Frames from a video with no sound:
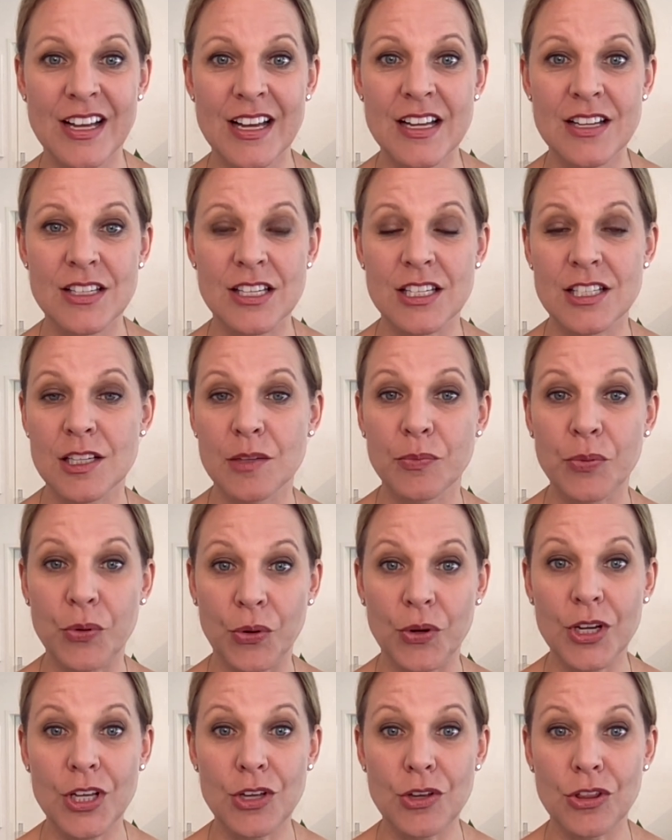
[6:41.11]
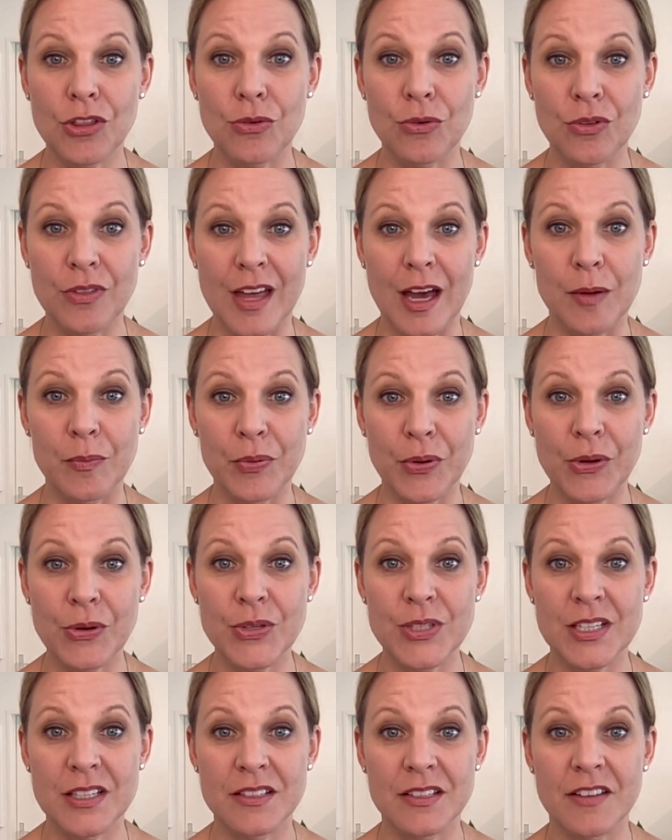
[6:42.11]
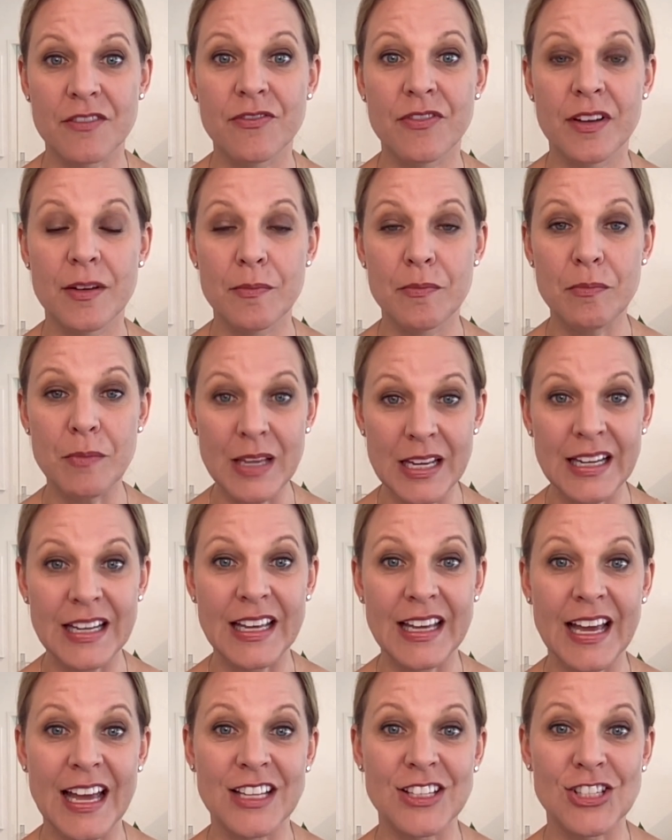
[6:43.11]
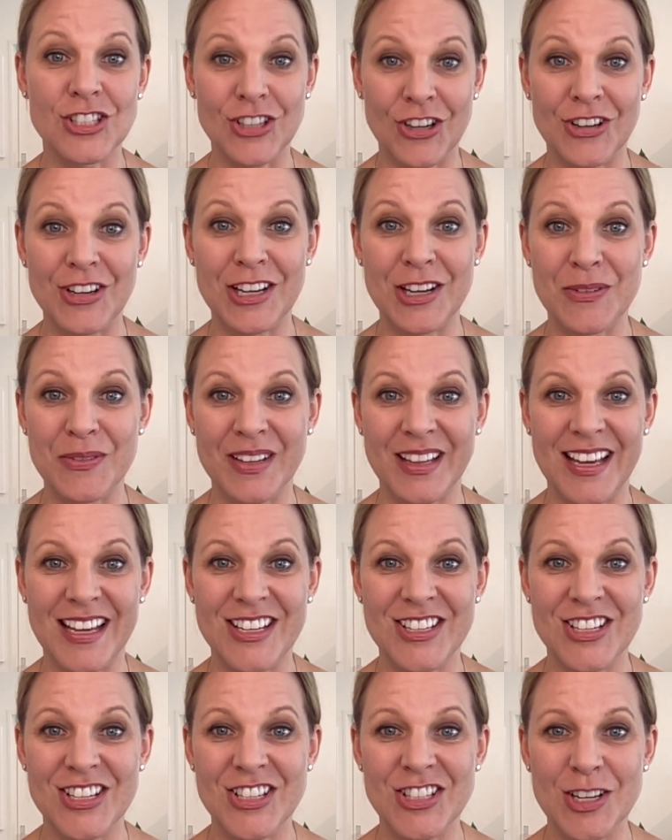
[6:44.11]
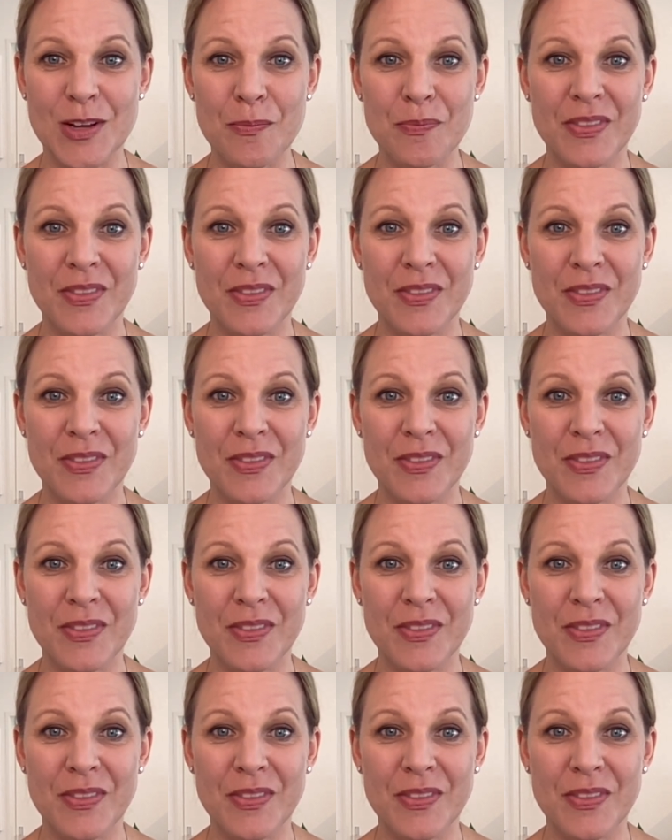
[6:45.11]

to support you through that process of meeting and starting a relationship,